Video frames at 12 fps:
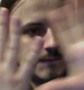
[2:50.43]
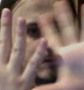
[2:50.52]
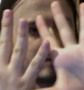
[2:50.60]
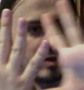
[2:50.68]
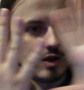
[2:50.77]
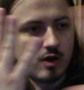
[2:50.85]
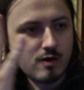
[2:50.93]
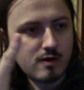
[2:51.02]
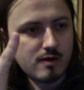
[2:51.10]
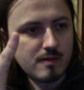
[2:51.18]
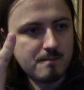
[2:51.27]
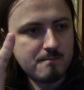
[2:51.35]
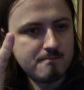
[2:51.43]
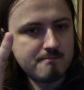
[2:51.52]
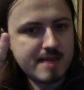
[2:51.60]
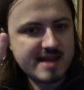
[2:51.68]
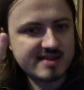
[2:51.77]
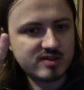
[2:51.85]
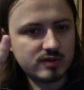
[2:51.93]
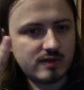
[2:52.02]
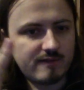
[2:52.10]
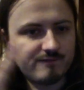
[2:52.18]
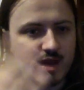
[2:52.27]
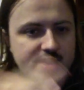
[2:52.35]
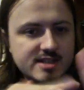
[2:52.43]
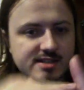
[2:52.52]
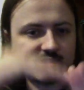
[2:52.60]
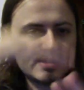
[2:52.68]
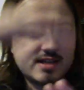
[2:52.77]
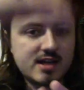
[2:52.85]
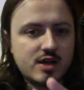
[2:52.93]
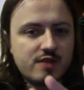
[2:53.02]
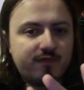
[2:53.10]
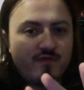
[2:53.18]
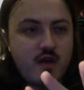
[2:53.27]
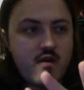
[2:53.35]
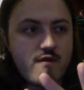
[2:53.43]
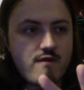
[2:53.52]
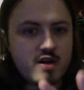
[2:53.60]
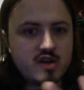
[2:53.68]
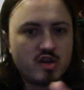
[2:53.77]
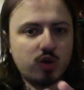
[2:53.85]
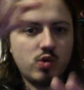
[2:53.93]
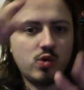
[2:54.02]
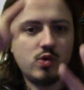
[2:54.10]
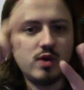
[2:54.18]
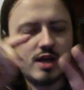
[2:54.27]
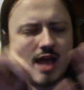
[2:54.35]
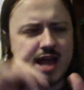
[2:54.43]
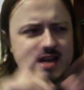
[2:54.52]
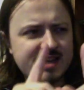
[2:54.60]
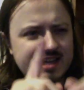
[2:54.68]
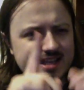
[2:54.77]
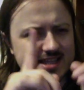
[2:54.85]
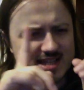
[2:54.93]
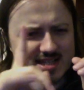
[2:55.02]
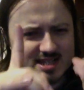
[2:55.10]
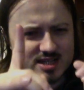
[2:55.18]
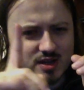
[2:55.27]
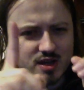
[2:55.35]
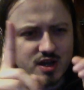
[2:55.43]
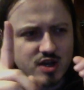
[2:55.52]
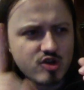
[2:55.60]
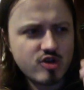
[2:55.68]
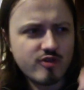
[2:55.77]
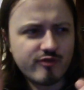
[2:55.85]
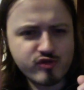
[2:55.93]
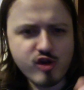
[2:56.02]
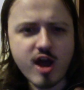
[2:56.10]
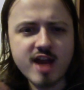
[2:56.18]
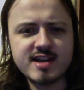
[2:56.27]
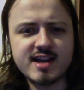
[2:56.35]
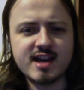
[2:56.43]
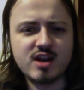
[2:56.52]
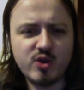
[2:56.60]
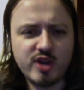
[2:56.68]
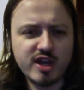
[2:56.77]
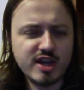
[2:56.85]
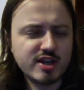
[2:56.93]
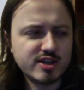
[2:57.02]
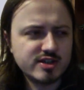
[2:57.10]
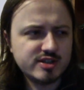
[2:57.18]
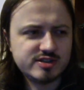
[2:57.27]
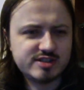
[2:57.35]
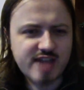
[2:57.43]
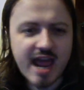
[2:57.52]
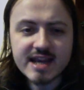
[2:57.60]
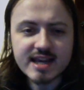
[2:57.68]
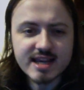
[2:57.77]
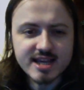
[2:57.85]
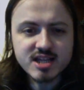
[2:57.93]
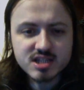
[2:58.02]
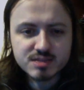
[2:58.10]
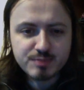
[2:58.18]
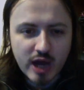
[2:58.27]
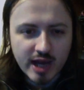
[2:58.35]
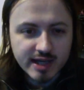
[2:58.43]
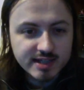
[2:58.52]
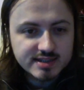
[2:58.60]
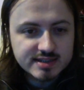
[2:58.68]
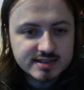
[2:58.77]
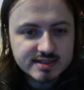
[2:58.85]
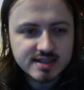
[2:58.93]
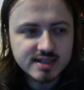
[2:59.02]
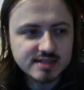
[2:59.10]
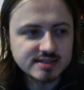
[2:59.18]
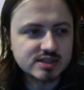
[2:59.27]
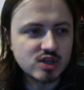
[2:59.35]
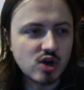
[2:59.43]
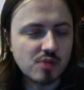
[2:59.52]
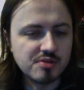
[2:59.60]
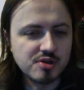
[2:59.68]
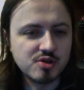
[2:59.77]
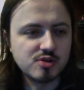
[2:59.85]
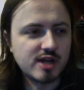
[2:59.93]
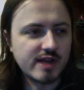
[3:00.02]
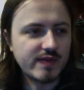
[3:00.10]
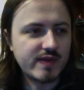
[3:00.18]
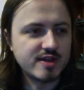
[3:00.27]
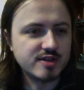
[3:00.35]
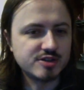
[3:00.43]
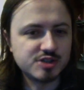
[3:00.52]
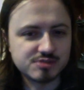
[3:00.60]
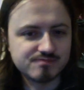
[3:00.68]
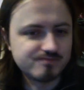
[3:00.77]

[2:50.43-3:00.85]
long metal fence, very, very tall, ending in these frightening looking deadly spikes at the top that looked like they could just